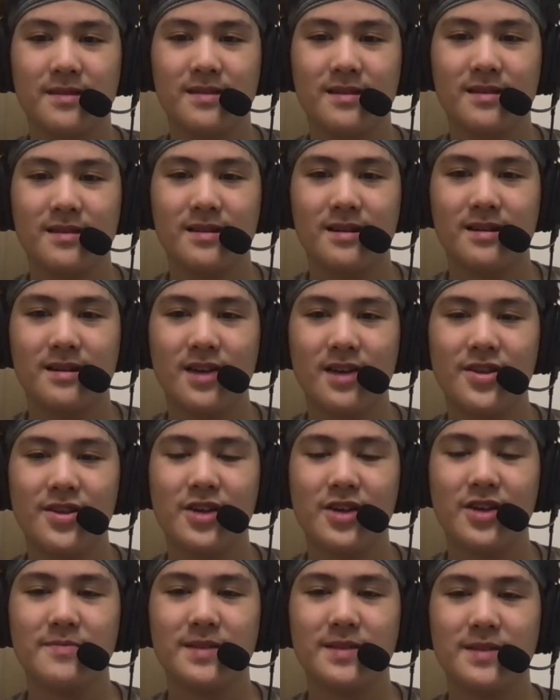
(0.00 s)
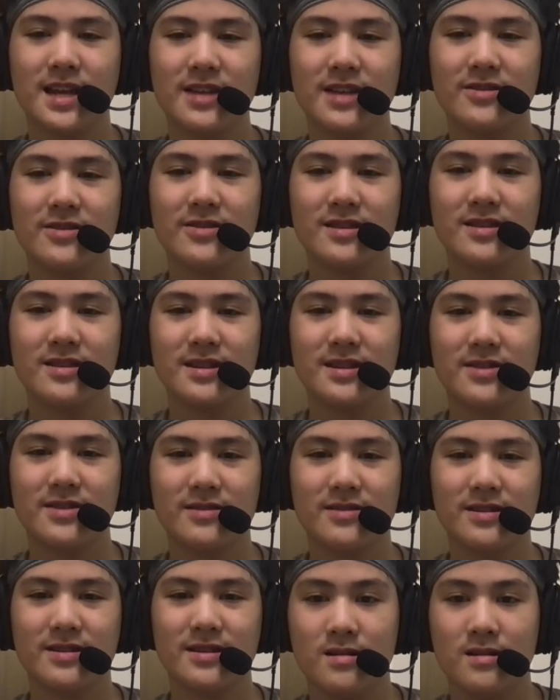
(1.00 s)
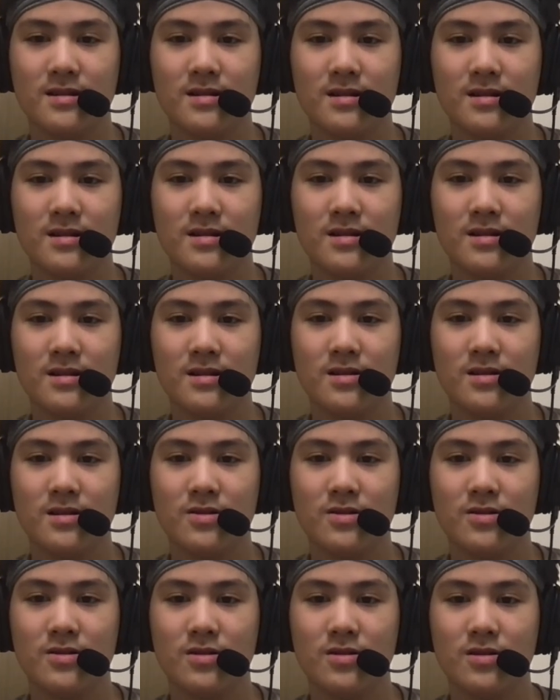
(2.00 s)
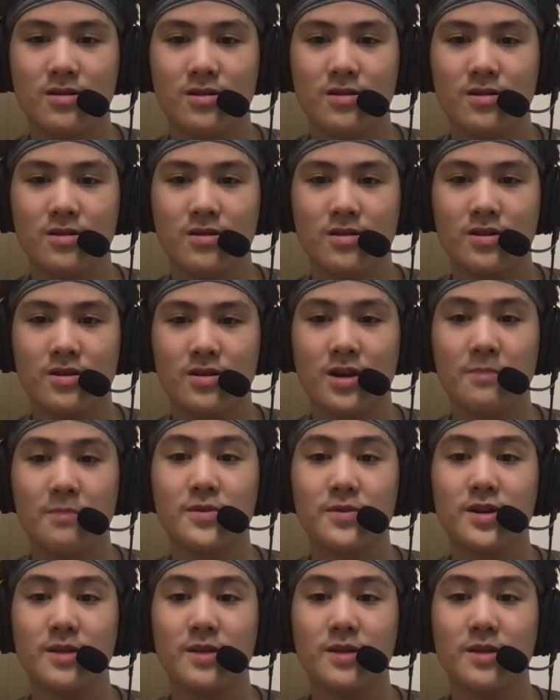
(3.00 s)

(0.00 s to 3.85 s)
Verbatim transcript: I thought that would be later in the series. Gum Gum